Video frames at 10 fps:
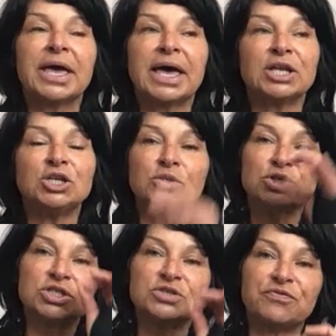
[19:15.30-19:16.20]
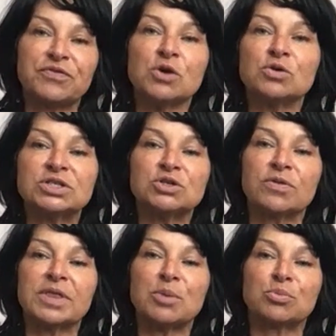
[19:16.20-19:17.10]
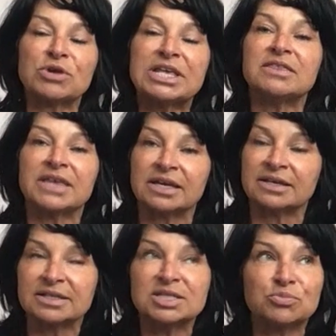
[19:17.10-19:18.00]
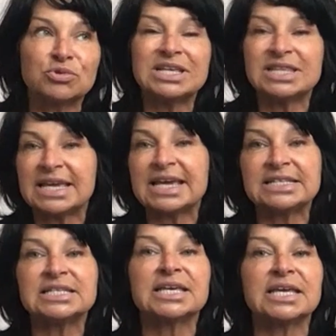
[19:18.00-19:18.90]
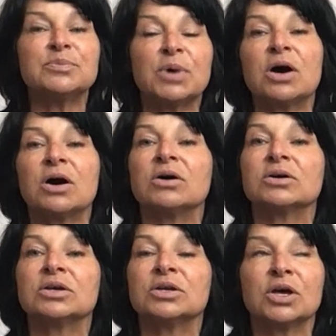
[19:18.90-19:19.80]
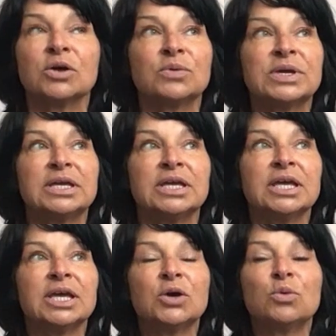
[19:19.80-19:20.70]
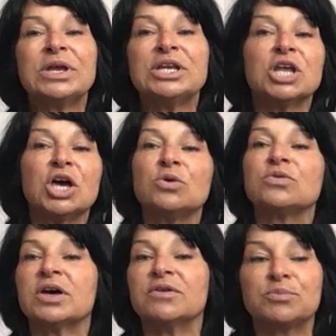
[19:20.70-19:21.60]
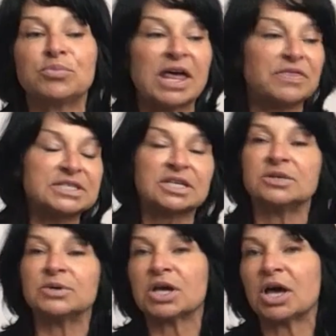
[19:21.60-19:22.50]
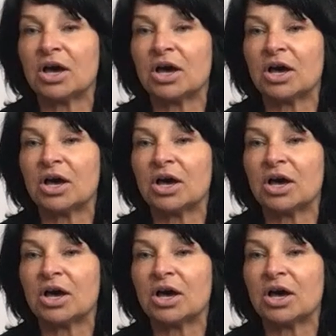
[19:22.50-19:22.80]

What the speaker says: and you can just focus on that breathing, because the breathing is a key part. You know, we know that breath is going to occur